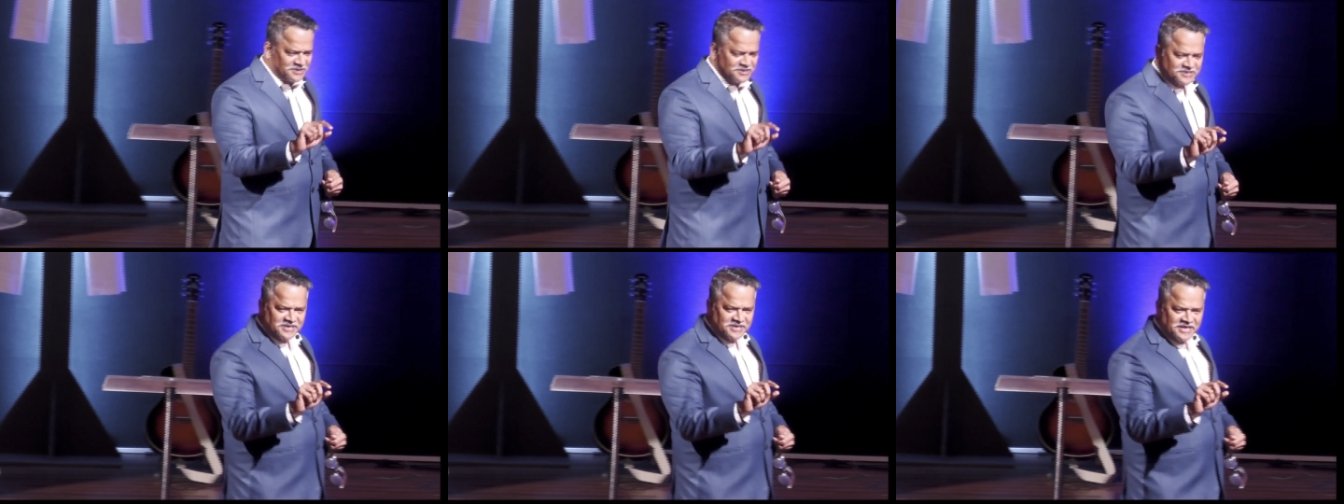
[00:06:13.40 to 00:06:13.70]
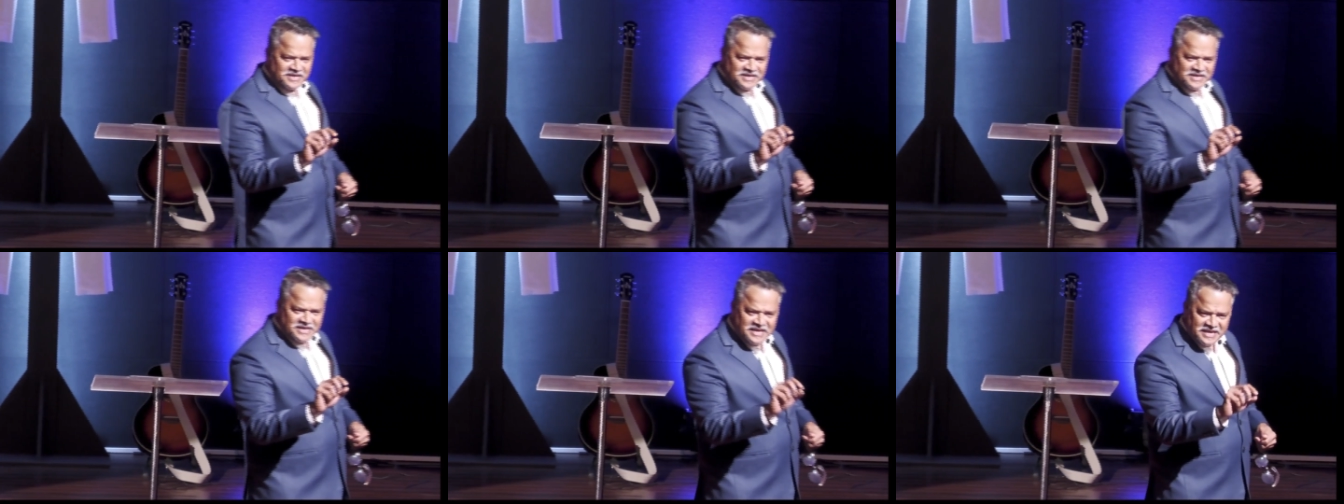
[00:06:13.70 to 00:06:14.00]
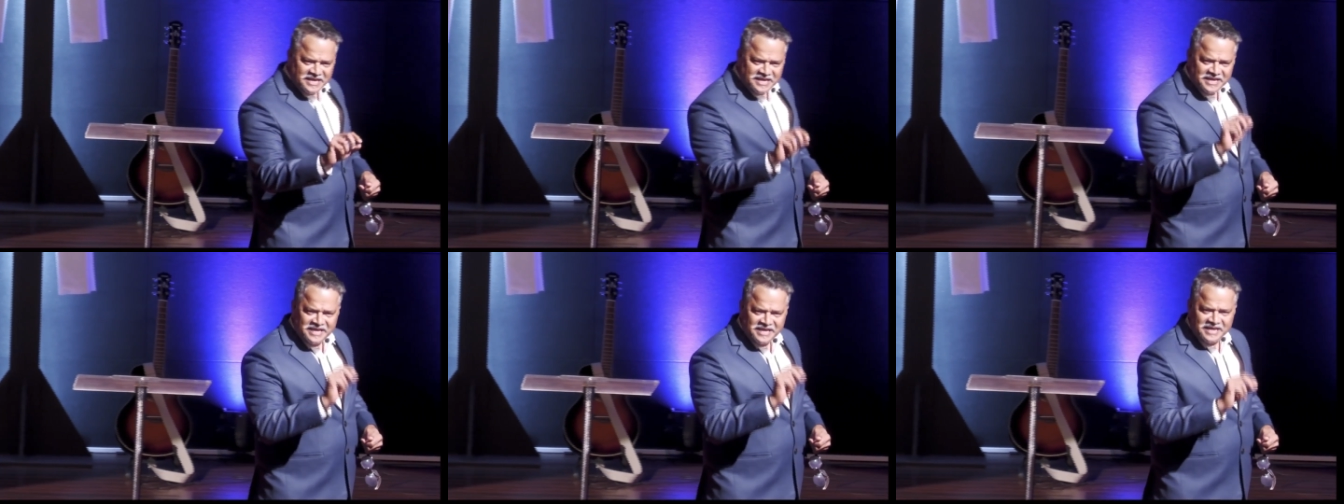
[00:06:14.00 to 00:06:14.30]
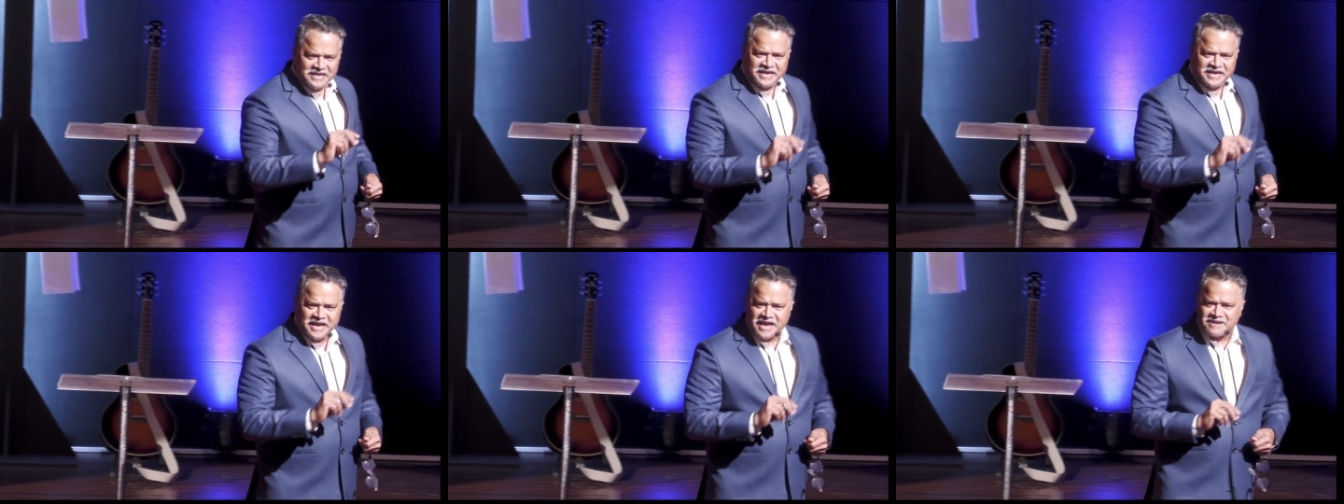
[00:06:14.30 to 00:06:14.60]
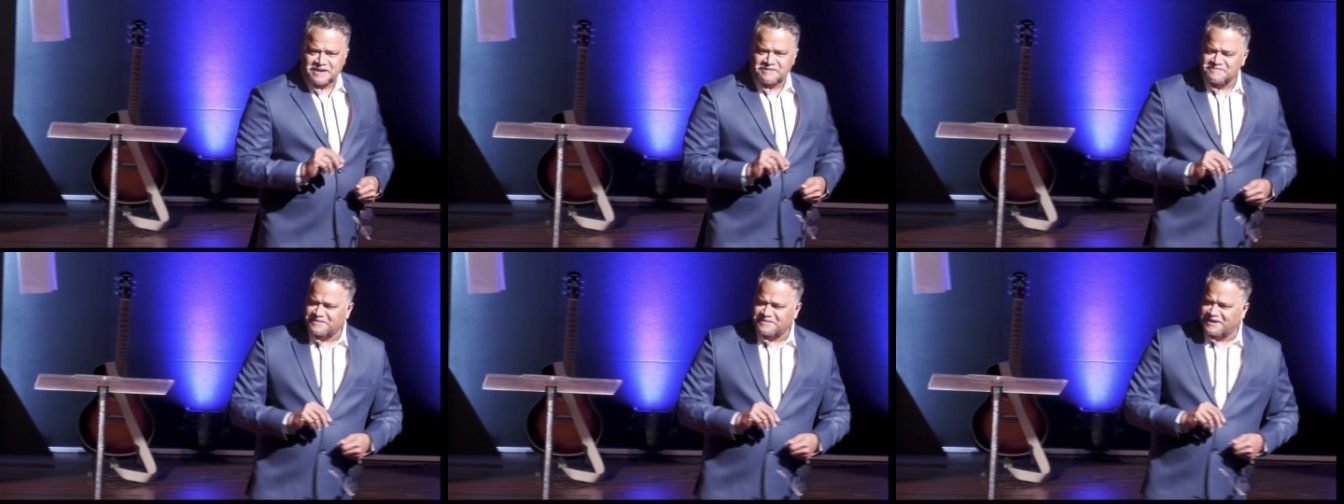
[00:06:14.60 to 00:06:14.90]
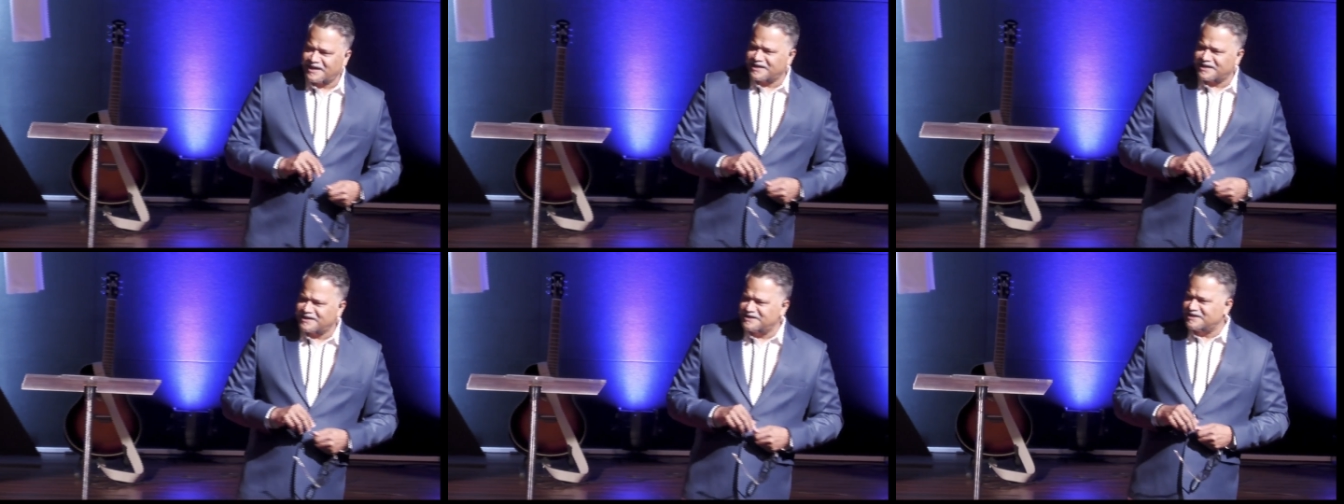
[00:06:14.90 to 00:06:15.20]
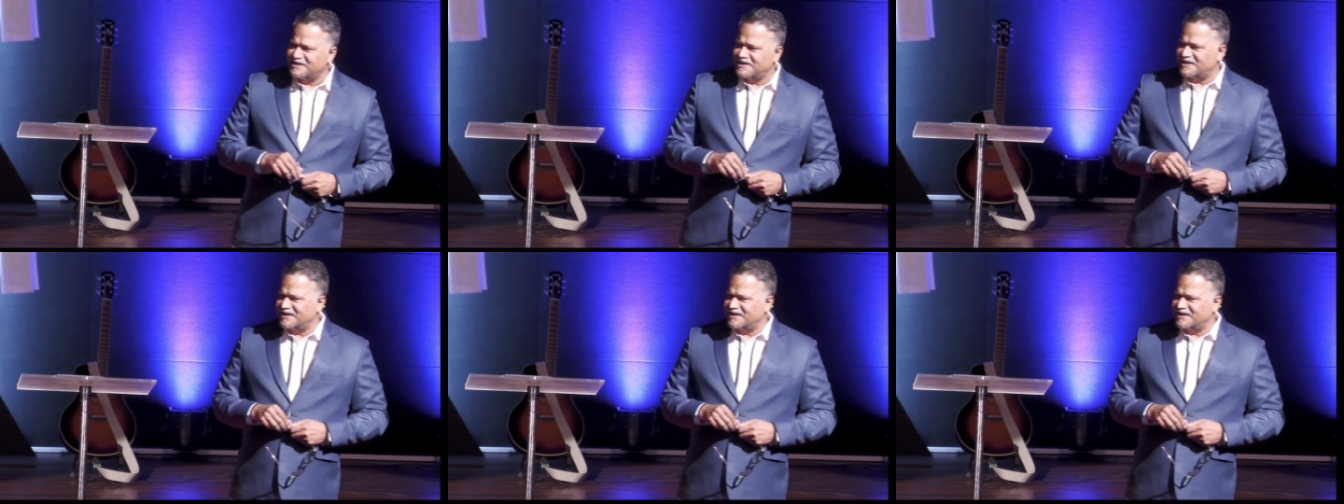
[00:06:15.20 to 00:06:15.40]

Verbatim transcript: to say, he came and